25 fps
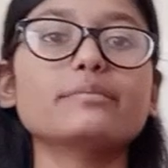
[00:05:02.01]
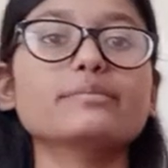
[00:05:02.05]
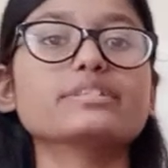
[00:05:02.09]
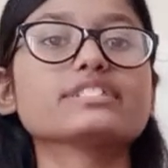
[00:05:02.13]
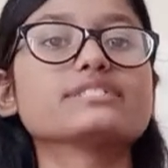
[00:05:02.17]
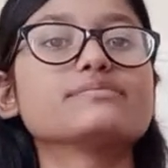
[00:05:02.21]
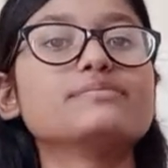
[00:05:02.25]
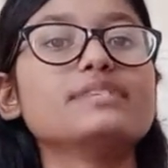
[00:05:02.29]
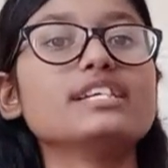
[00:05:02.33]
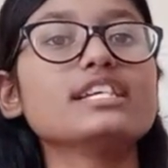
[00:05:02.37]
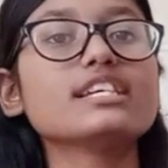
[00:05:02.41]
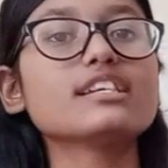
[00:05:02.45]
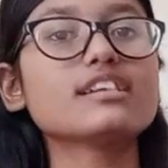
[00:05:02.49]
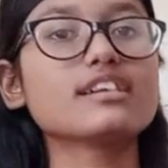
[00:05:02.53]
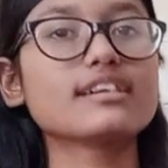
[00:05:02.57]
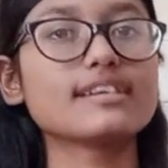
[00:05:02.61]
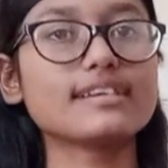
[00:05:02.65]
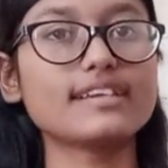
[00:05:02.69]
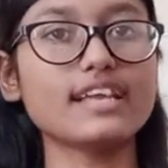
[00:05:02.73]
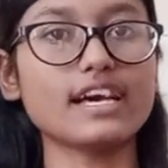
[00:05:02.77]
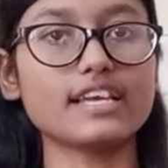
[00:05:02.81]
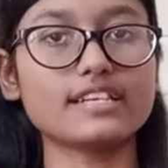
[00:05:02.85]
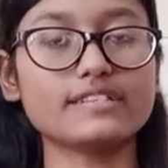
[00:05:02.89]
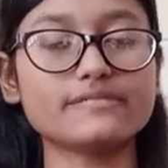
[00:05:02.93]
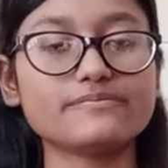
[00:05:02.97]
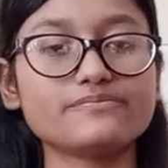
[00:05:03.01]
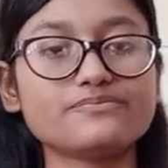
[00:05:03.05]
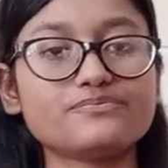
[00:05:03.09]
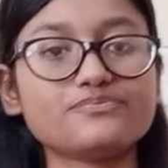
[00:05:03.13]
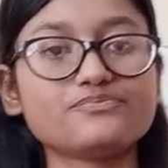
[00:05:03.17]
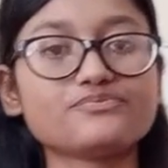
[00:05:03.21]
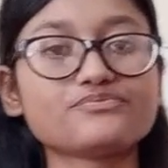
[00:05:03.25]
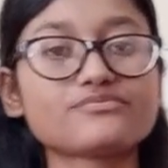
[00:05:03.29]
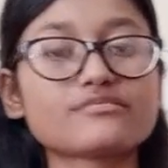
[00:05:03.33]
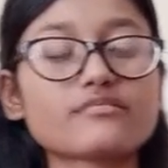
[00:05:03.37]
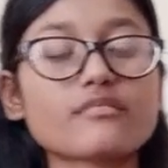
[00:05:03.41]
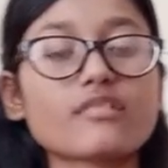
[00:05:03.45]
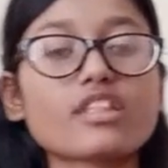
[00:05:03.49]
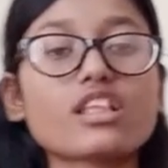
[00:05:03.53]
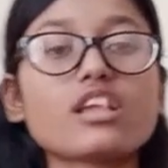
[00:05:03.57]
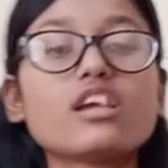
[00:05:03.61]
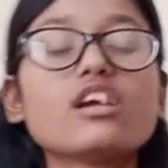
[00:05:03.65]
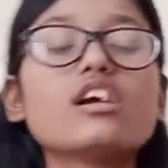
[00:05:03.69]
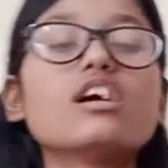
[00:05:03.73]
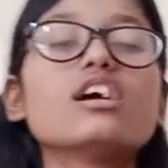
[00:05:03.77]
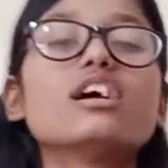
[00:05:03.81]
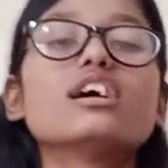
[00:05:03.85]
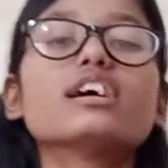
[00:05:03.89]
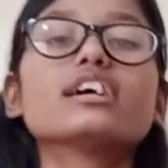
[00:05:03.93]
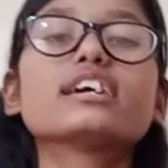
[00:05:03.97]
is being done.
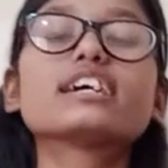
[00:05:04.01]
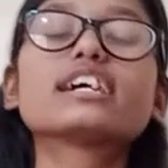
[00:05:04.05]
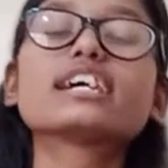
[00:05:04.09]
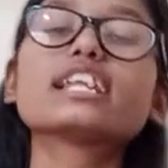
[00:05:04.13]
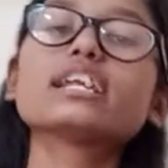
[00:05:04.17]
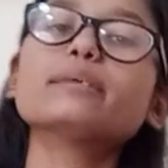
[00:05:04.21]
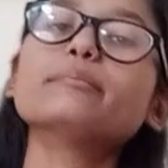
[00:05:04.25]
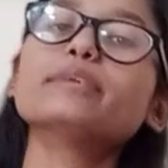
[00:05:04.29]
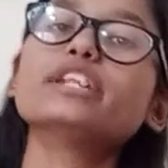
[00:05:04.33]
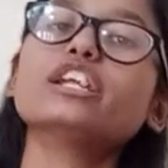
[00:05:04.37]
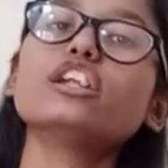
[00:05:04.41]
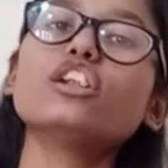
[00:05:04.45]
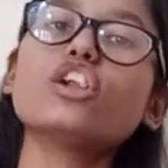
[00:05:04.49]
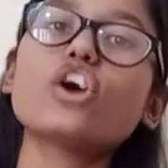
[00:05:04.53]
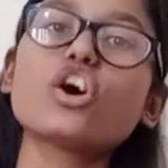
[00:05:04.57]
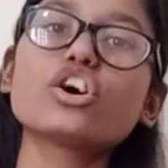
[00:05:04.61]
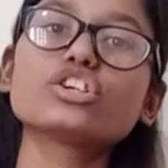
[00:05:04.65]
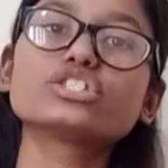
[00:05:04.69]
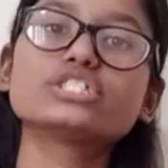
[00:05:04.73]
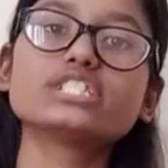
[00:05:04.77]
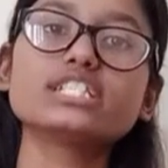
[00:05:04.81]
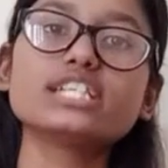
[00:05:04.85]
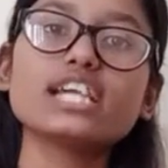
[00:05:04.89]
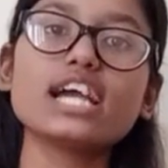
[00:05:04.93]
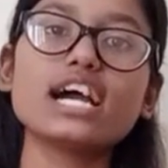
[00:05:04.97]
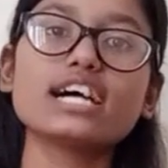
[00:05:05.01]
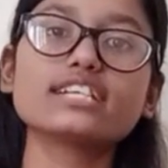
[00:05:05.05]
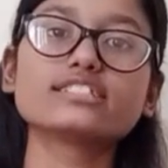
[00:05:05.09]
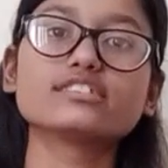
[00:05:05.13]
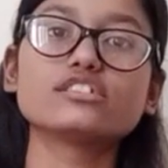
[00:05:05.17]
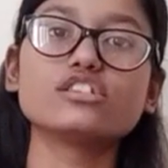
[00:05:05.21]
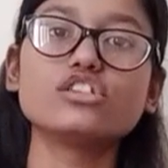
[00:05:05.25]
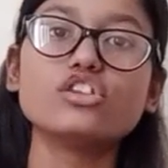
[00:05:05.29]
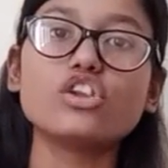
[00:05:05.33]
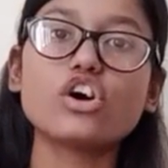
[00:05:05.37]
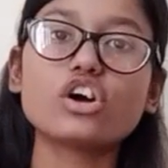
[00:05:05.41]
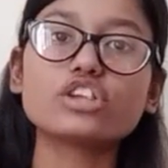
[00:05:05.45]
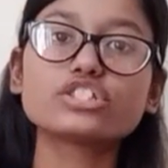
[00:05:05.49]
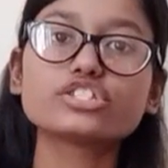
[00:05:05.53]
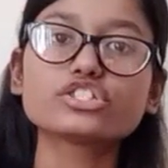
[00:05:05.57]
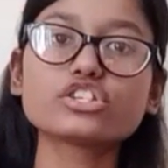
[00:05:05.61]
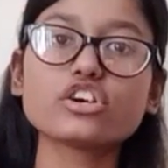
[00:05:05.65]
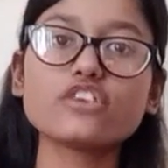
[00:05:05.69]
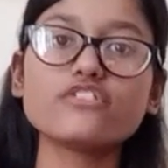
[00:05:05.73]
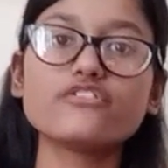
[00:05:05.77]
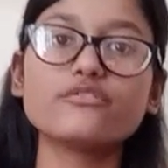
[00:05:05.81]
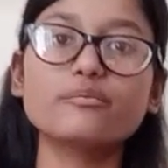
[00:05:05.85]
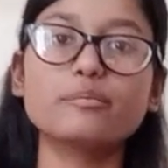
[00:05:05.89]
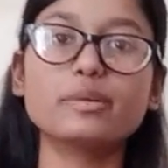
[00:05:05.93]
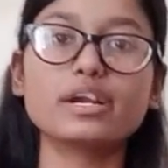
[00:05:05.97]
Criminology has lots
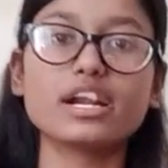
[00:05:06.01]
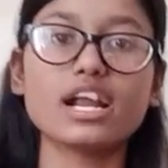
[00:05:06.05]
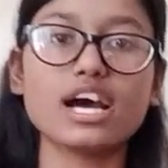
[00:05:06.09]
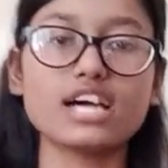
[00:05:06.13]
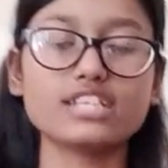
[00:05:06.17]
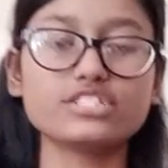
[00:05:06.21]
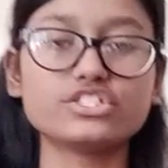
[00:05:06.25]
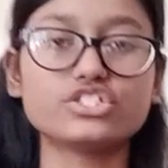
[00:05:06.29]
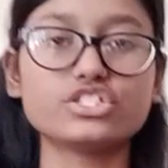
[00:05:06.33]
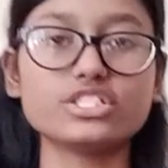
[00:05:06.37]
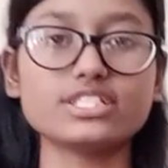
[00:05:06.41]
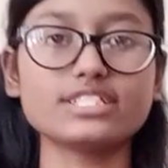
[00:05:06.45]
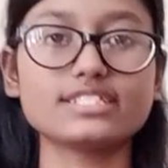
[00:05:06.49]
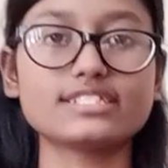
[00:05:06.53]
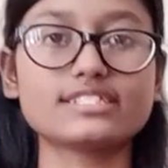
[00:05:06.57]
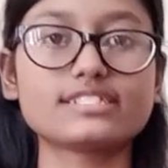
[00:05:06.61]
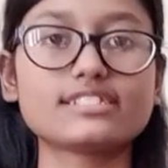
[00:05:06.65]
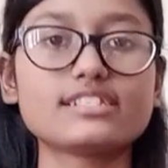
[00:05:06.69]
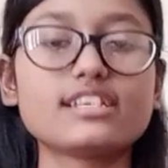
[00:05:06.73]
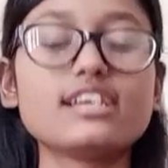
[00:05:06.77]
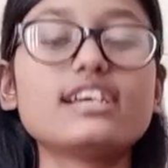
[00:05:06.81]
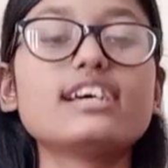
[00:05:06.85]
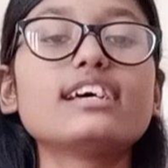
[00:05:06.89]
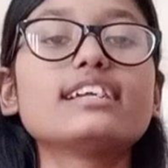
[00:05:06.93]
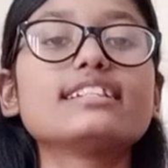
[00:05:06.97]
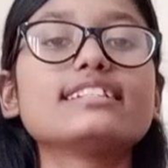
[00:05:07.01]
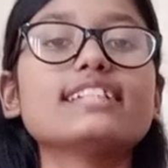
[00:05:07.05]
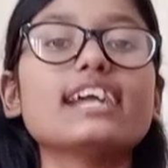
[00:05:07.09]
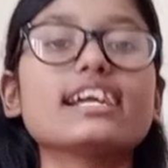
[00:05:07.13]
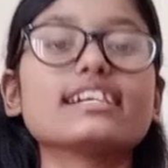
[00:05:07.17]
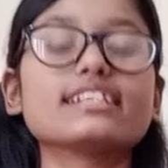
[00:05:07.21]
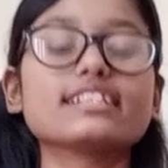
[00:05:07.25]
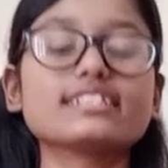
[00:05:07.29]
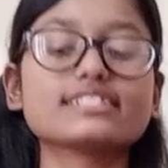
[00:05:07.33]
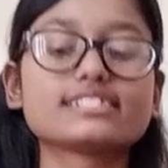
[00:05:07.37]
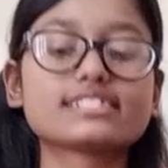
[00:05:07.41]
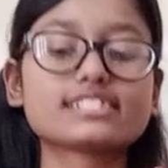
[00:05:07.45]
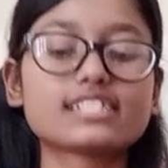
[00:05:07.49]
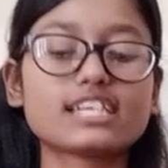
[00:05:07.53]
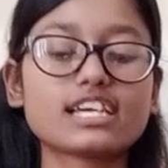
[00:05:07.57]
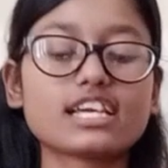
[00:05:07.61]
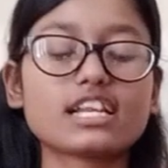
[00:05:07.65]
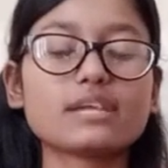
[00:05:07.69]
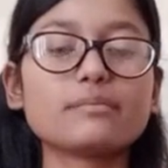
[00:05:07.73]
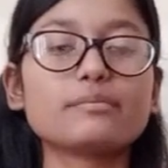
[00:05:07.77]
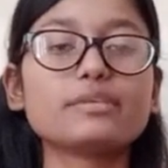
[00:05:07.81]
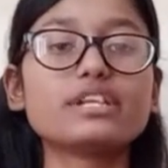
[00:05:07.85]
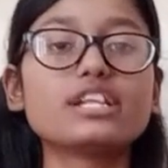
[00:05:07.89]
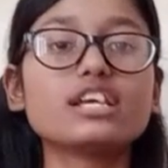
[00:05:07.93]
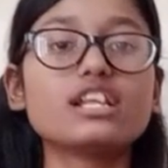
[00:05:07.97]
of branches, that is
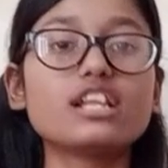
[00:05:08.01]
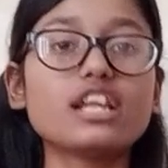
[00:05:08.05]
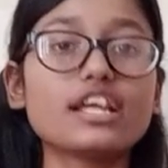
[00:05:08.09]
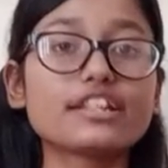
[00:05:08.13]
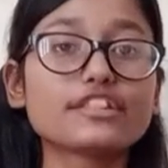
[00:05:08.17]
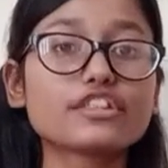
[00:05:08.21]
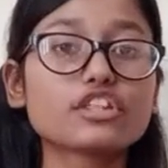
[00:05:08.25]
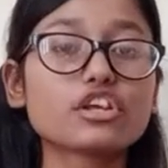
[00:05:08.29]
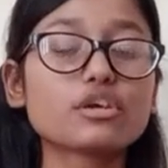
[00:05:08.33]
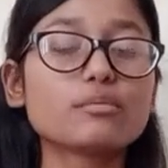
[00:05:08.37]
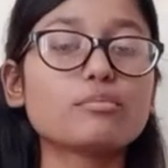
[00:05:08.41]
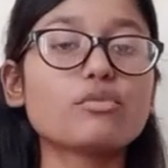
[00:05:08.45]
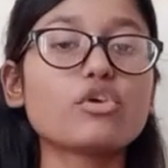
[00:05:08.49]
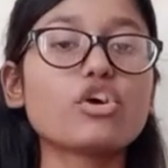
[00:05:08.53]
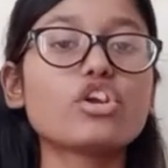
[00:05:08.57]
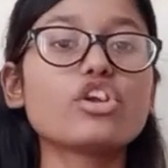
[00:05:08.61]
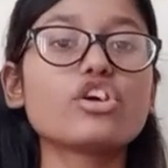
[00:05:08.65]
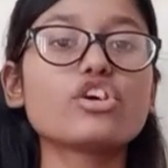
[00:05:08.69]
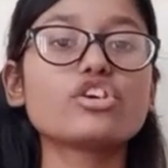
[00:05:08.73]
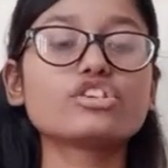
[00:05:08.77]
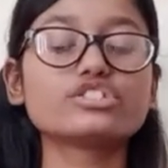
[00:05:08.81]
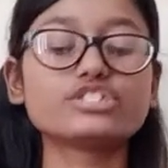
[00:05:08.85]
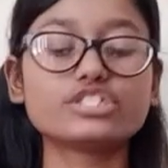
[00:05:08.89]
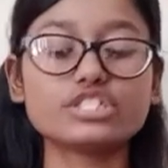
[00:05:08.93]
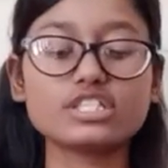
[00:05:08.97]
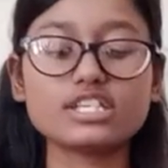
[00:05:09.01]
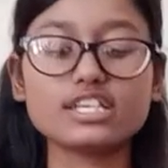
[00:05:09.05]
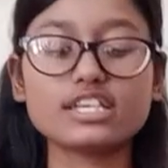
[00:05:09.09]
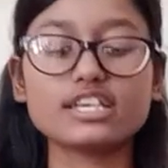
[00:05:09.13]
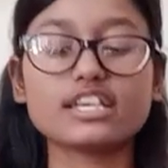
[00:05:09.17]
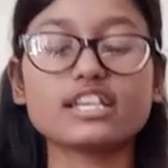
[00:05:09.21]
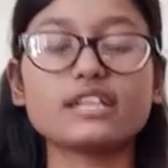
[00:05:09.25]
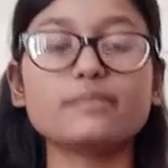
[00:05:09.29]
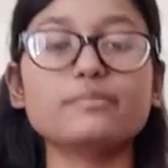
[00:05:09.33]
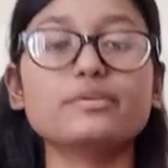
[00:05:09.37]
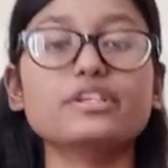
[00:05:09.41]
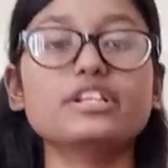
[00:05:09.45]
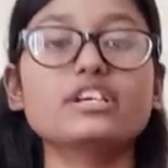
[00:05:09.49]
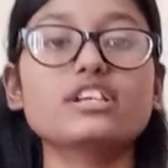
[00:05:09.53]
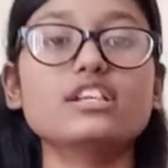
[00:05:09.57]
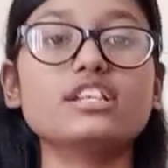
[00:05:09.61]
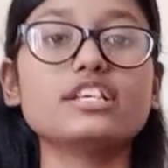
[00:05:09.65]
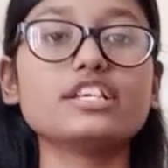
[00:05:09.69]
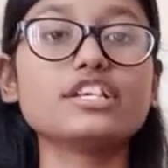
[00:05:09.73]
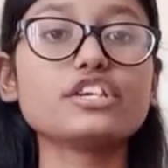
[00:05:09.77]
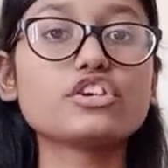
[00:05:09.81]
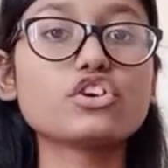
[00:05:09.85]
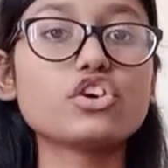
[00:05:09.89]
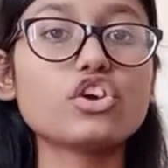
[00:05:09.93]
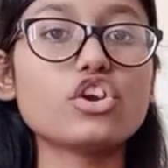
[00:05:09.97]
criminal anthropology, criminal
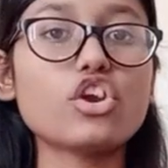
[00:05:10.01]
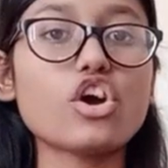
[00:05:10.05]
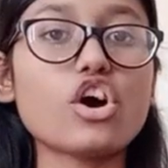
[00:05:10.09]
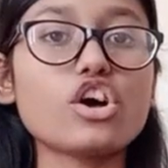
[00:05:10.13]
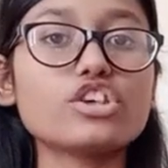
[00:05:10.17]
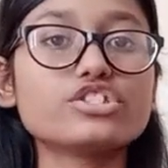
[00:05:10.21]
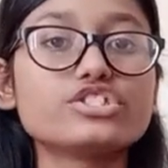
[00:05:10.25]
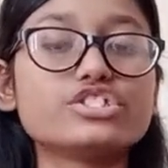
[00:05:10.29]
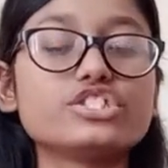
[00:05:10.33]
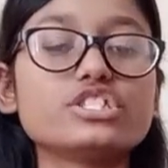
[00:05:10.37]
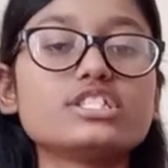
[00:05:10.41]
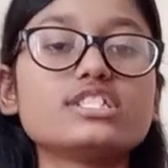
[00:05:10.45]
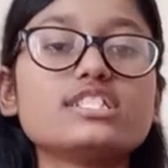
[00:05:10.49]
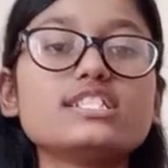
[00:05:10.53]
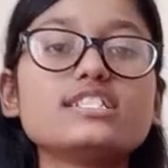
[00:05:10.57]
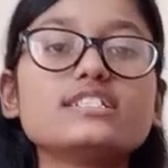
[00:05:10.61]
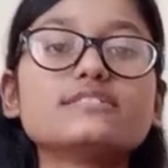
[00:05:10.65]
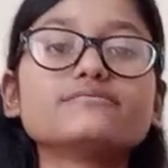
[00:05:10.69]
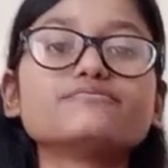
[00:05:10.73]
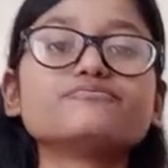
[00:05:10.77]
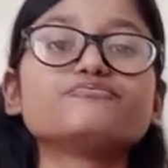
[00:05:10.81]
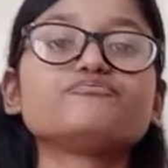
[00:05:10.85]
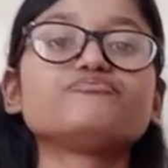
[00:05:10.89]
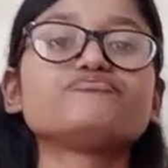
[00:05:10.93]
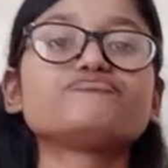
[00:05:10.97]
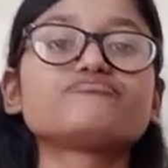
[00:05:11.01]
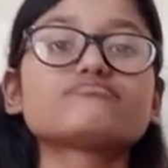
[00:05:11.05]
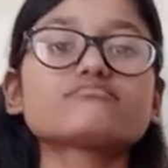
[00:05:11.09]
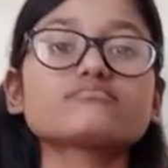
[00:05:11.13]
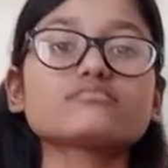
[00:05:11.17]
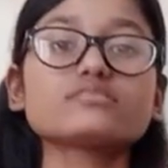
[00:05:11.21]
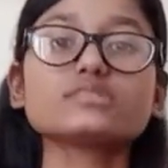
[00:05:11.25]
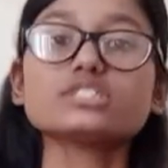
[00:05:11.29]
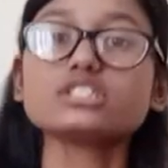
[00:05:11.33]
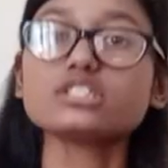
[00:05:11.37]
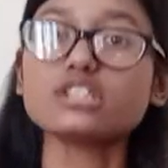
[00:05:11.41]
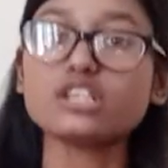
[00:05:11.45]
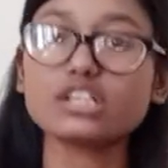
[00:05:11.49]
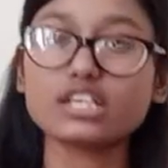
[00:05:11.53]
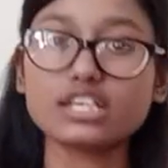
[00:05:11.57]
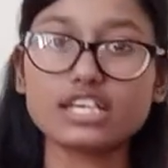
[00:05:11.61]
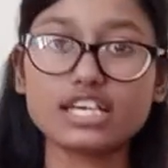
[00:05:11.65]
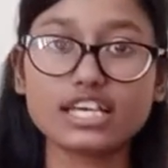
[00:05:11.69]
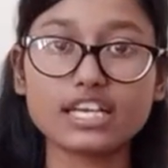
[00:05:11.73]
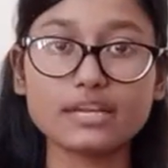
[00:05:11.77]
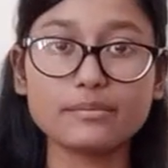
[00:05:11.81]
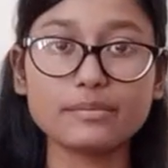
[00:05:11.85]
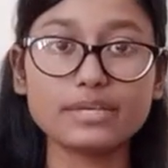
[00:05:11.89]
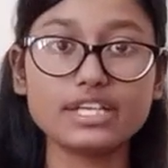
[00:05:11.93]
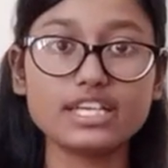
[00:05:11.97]
ecology,
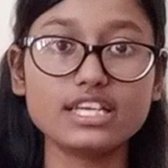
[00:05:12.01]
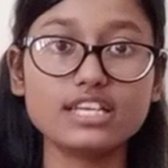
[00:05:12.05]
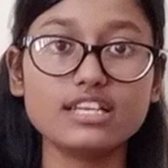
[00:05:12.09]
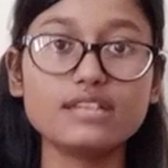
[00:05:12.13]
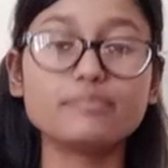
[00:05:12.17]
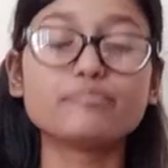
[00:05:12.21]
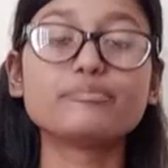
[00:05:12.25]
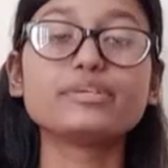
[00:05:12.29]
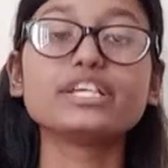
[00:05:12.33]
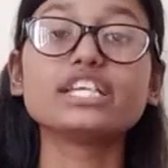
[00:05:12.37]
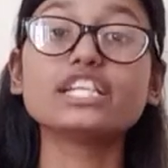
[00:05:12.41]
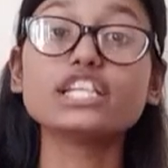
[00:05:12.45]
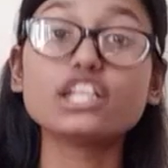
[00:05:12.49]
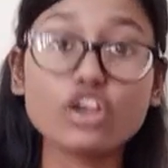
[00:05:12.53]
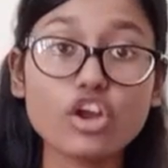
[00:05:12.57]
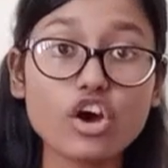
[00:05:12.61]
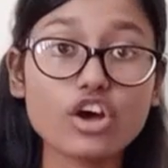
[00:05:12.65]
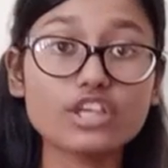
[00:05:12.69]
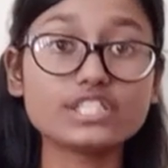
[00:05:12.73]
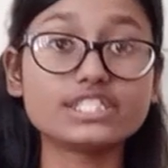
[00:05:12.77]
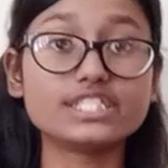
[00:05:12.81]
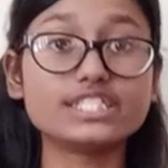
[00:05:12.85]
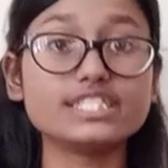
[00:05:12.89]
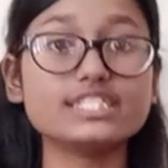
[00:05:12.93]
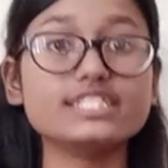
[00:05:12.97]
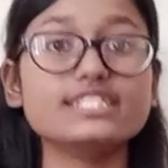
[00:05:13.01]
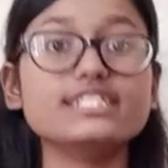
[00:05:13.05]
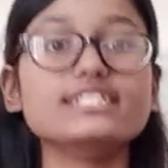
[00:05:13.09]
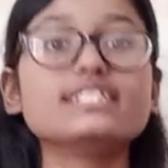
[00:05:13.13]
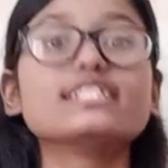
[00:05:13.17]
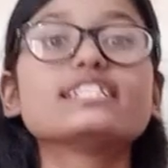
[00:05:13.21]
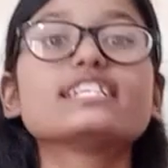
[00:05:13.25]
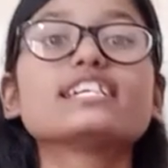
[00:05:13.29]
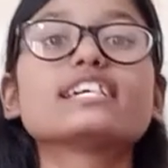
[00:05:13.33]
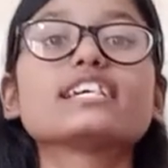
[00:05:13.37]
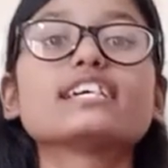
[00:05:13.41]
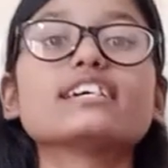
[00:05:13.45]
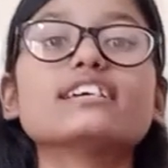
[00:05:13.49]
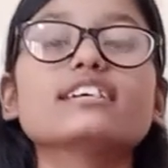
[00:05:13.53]
criminal penology,